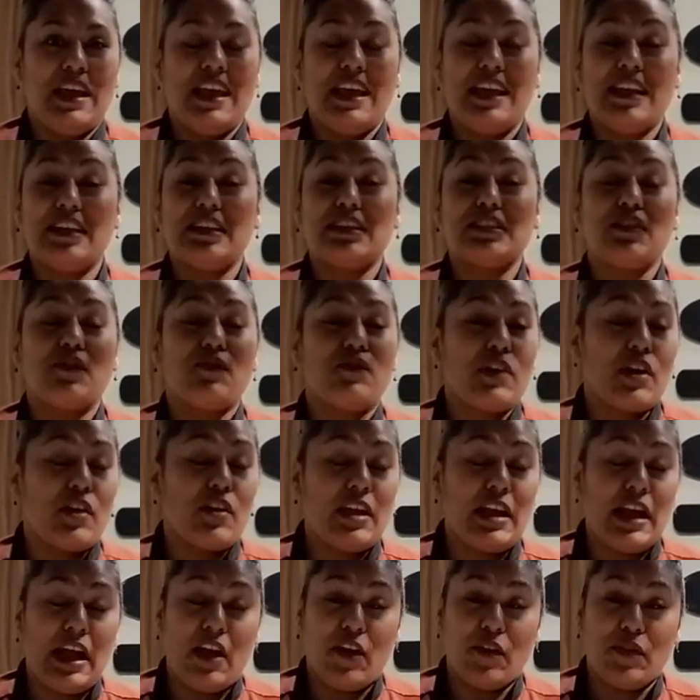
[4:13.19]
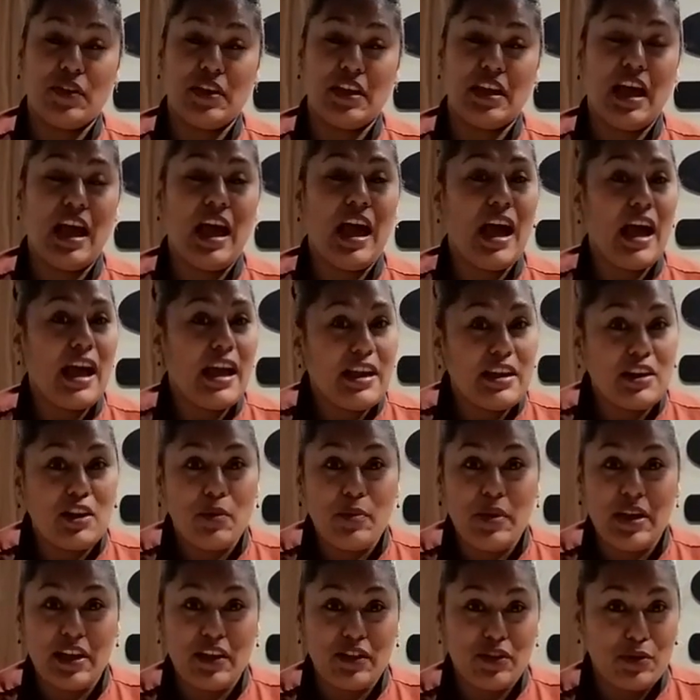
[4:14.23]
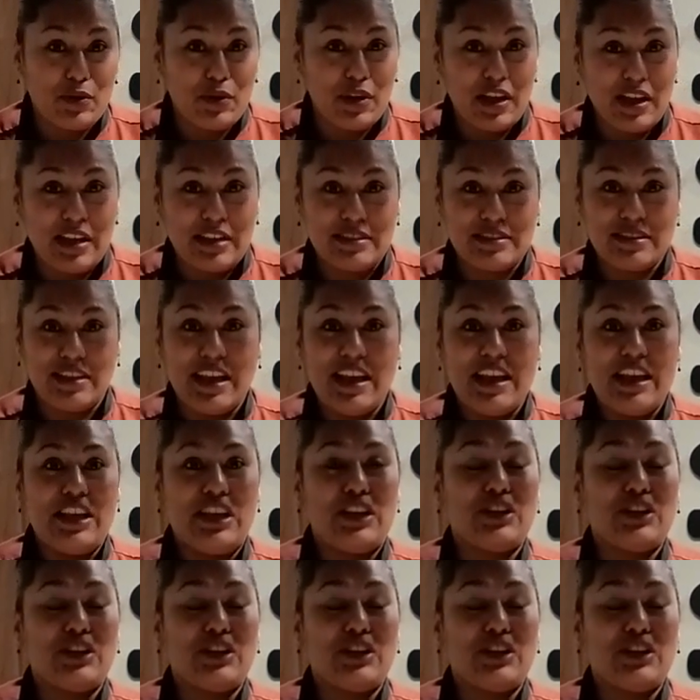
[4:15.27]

It is very healthy, high in omega-3s.